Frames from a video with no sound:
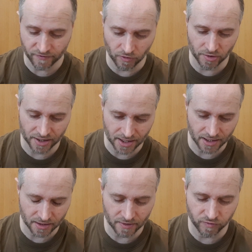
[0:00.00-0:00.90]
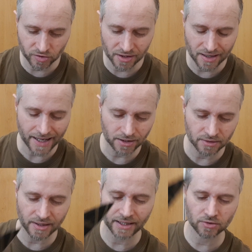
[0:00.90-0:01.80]
for the
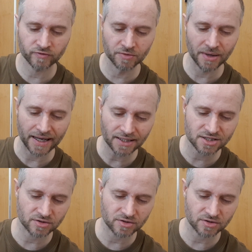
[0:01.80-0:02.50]
length of the blade,